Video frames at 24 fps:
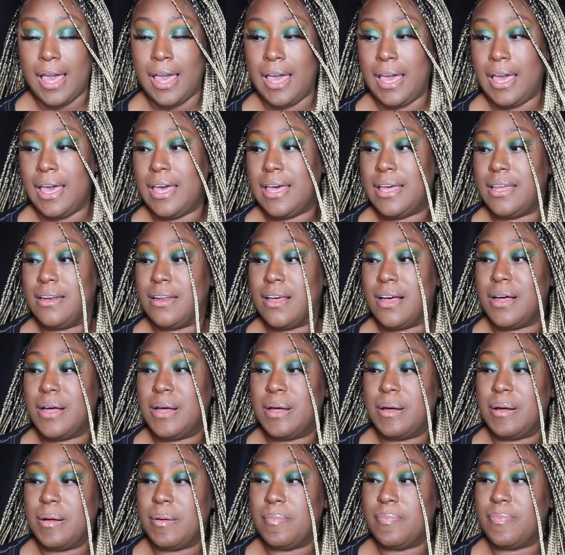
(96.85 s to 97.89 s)
and
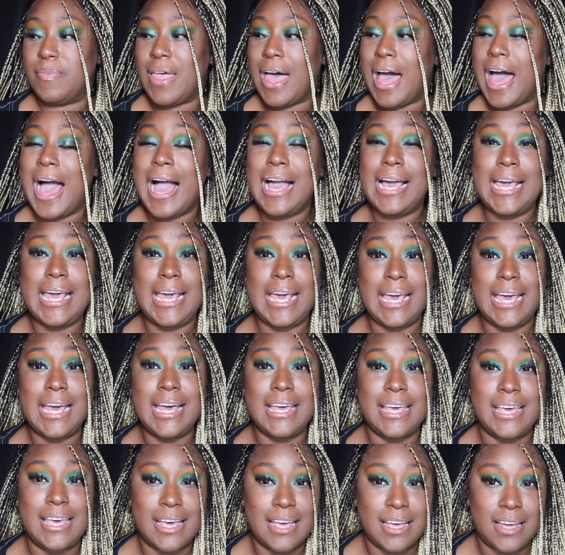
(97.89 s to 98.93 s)
I
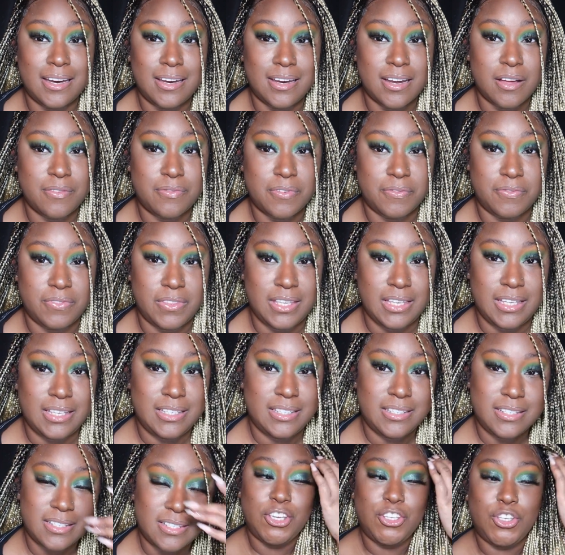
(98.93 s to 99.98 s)
can't get enough of these.